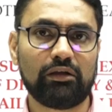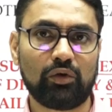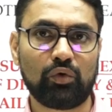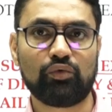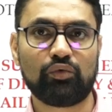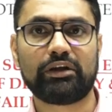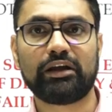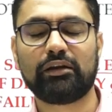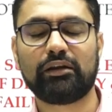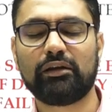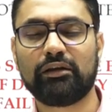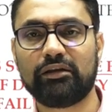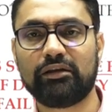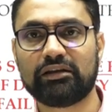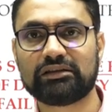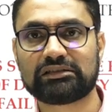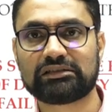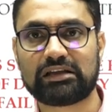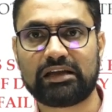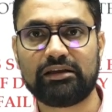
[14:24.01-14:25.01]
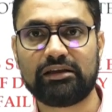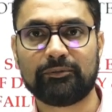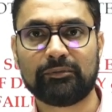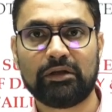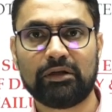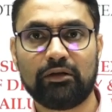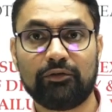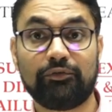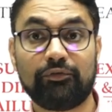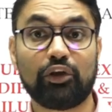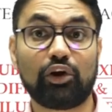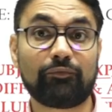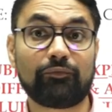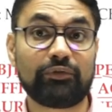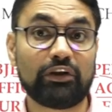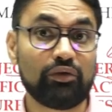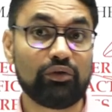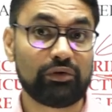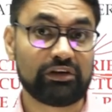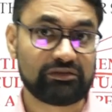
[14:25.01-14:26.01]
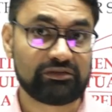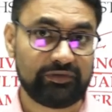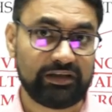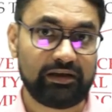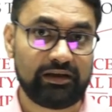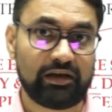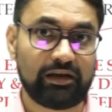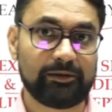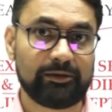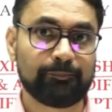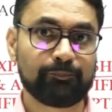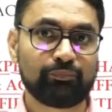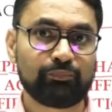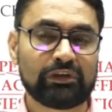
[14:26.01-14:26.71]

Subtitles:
rooted in Indian psyche. Fear of failure is very high.